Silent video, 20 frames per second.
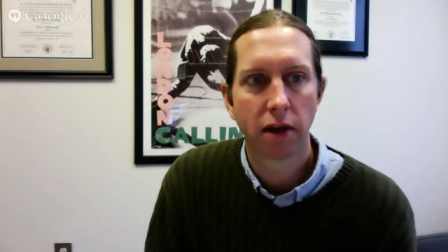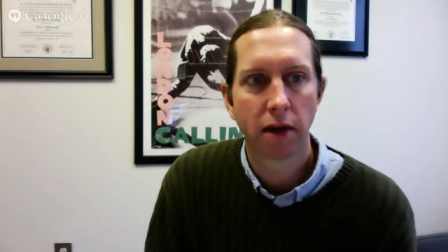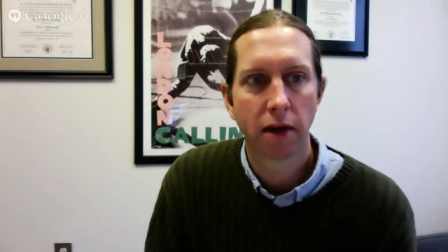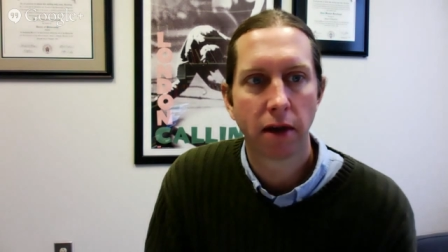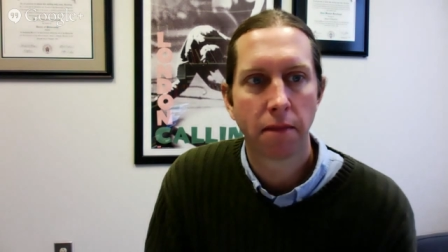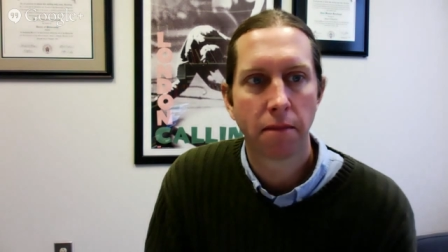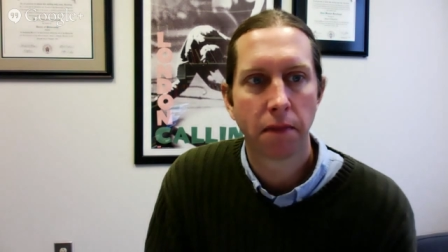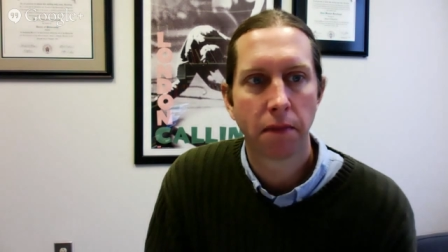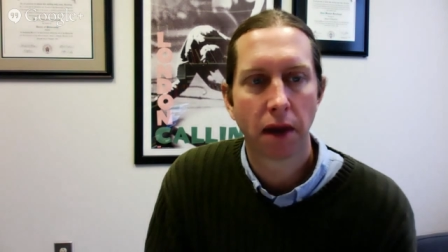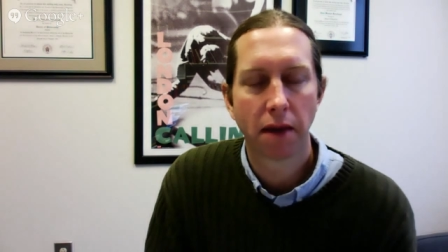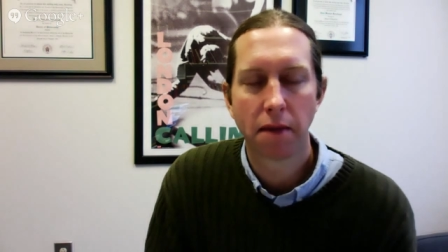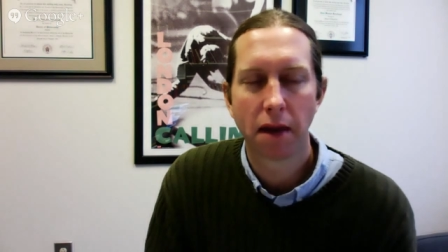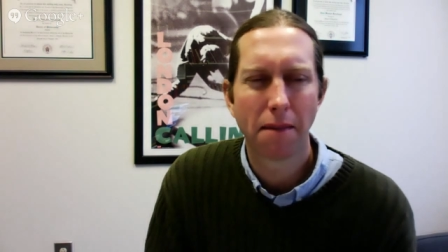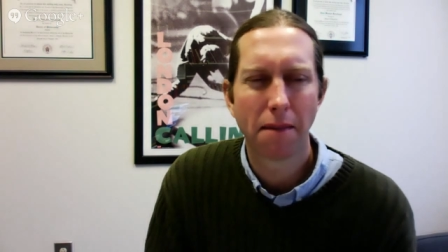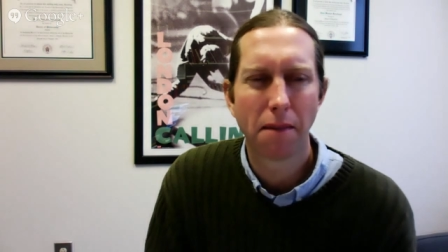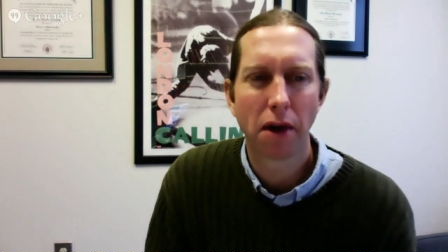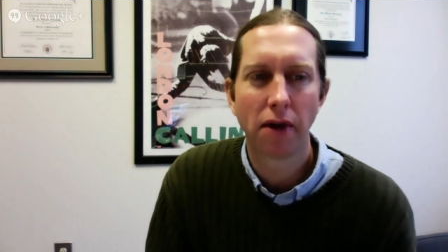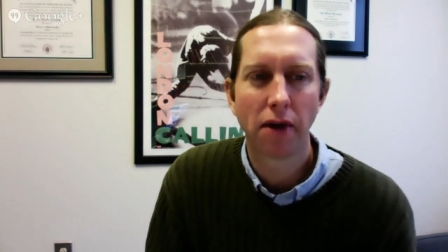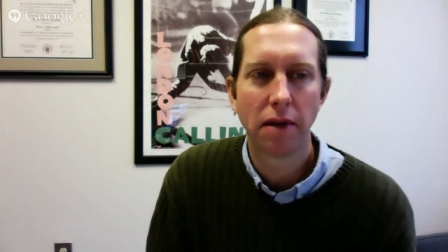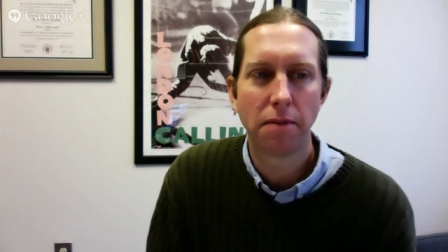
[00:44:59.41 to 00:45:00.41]
I'm
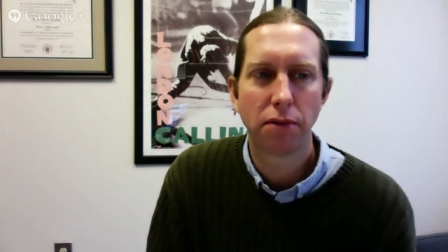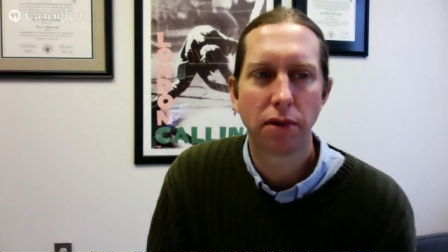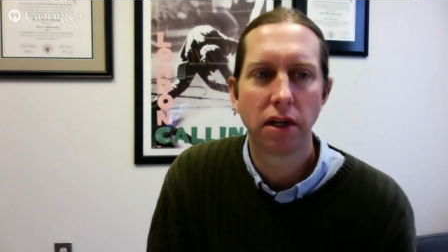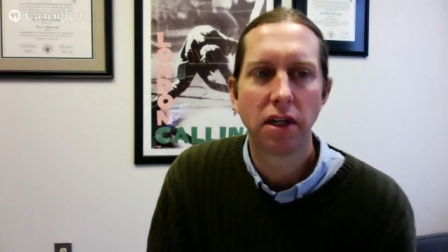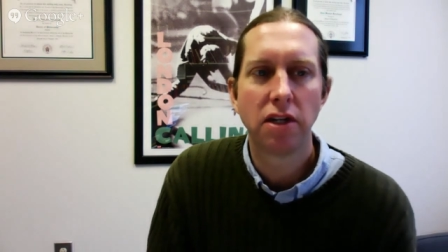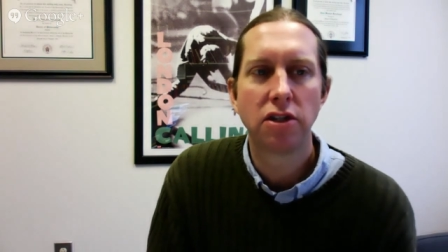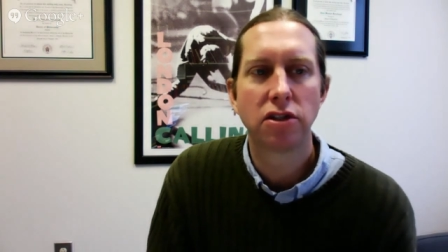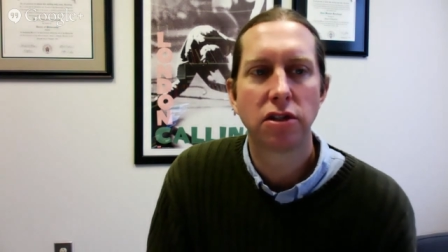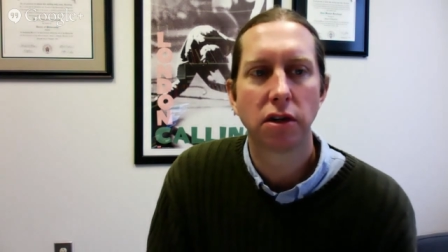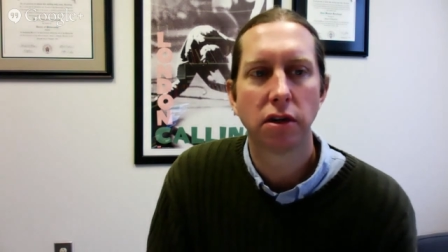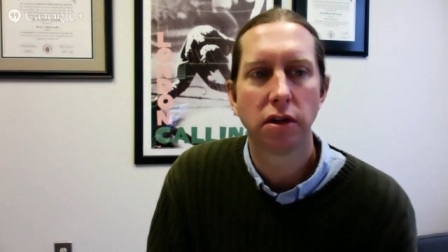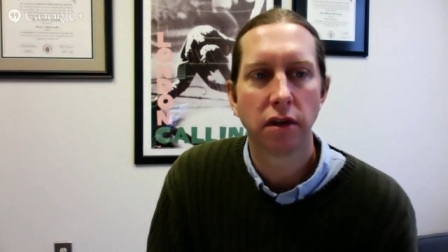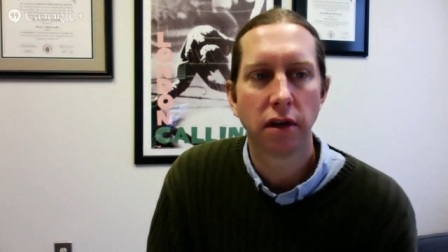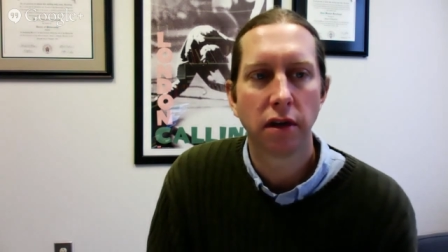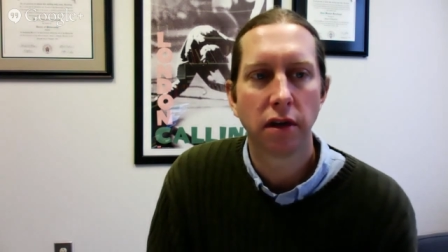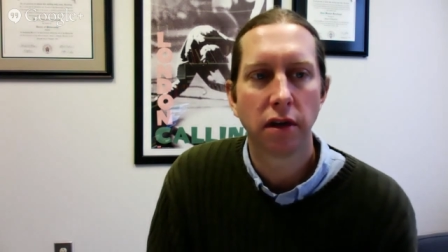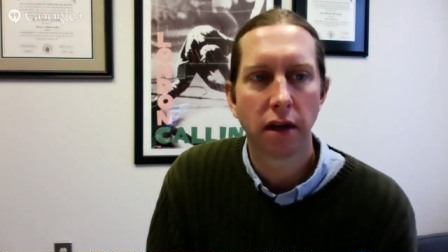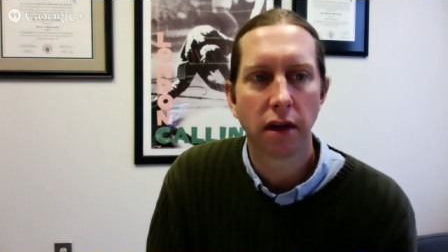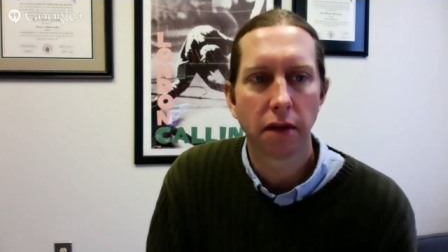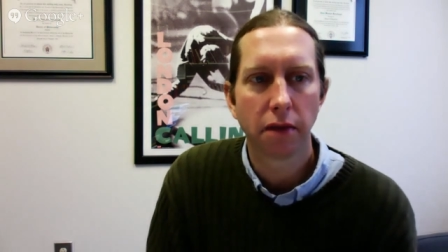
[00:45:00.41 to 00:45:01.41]
already pretty
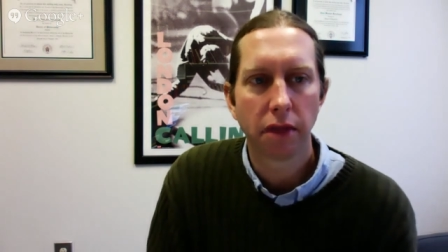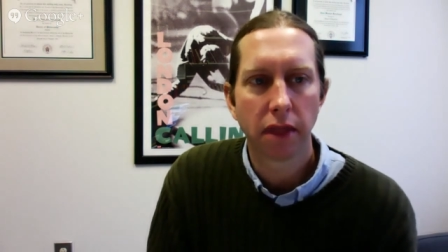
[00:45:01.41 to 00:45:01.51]
certain